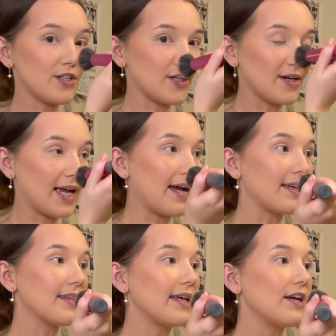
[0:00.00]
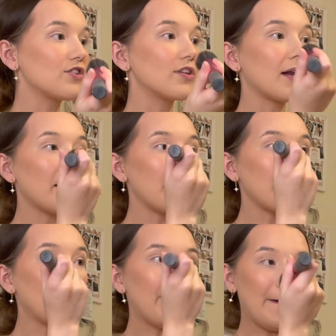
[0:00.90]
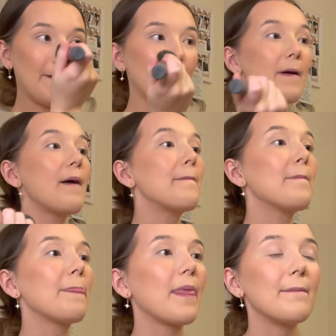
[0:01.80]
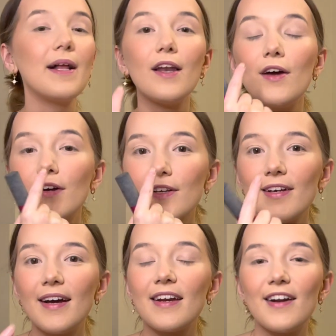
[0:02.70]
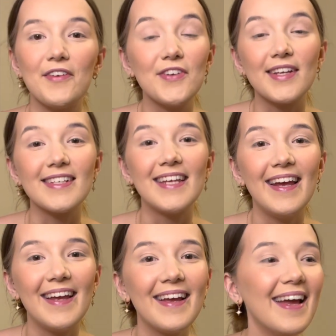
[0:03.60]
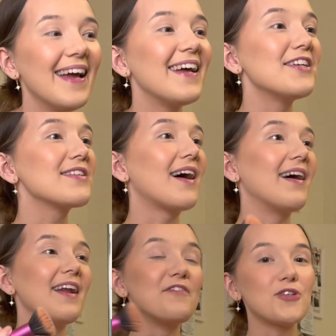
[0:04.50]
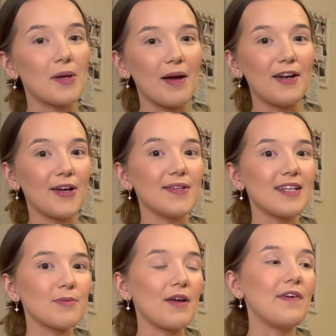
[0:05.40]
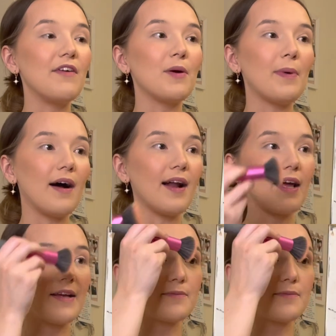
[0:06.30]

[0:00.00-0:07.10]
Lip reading: so I can get that extra glow. But look, I don't know if you can see, I love doing my nose. That's my favourite part. Like,